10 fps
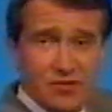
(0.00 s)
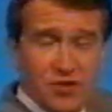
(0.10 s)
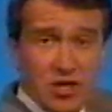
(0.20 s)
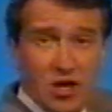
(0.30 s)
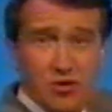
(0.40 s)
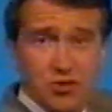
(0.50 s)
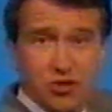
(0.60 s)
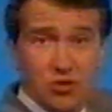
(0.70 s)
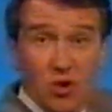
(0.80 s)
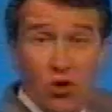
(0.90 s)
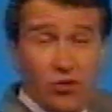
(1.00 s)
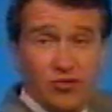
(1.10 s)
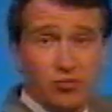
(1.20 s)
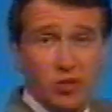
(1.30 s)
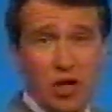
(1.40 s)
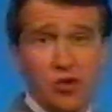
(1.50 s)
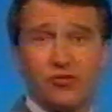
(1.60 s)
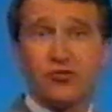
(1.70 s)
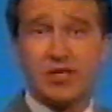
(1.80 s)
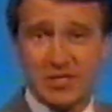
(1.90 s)
very close to or even below
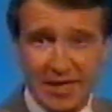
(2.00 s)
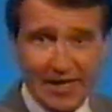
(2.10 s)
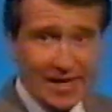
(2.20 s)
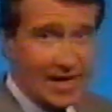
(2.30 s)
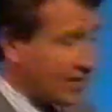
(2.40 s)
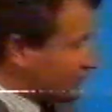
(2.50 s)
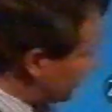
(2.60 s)
freezing. And even